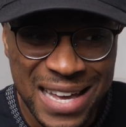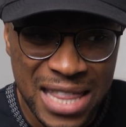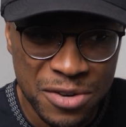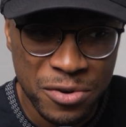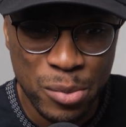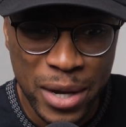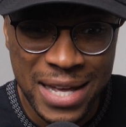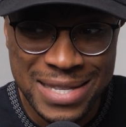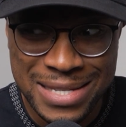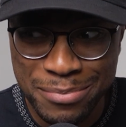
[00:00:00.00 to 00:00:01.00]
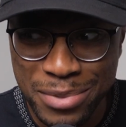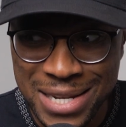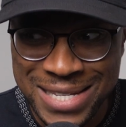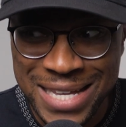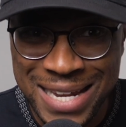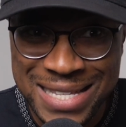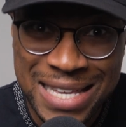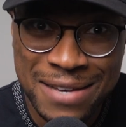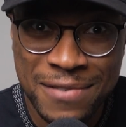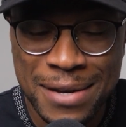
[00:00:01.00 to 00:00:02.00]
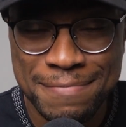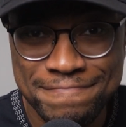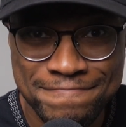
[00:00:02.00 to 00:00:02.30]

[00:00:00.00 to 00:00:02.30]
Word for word: that Runway had simply decided to give up.